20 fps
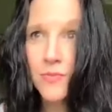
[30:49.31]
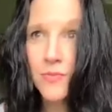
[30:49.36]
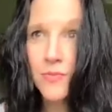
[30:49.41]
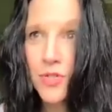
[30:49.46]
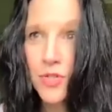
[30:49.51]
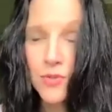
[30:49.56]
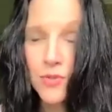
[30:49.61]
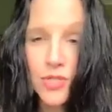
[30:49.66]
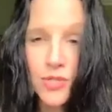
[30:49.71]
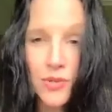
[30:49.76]

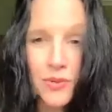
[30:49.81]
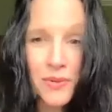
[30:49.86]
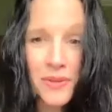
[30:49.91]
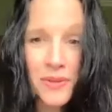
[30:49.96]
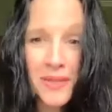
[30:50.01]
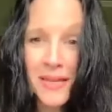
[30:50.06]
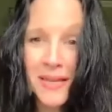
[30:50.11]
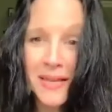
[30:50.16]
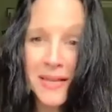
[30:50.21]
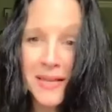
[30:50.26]
do certain
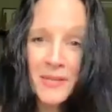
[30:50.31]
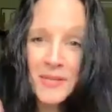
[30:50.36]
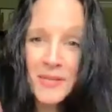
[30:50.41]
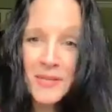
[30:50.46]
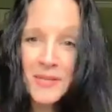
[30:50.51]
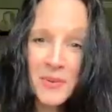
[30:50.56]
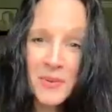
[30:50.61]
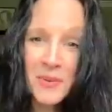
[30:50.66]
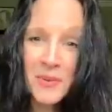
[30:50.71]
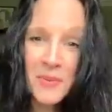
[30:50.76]

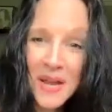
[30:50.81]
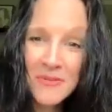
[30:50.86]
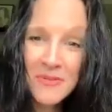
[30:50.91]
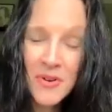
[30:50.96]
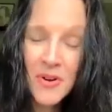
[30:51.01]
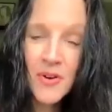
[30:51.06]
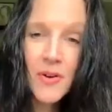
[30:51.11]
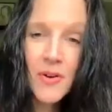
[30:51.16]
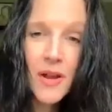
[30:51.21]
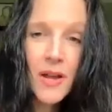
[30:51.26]
things or
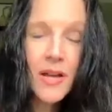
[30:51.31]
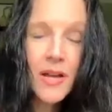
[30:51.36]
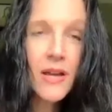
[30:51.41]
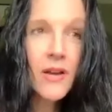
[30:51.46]
whatever?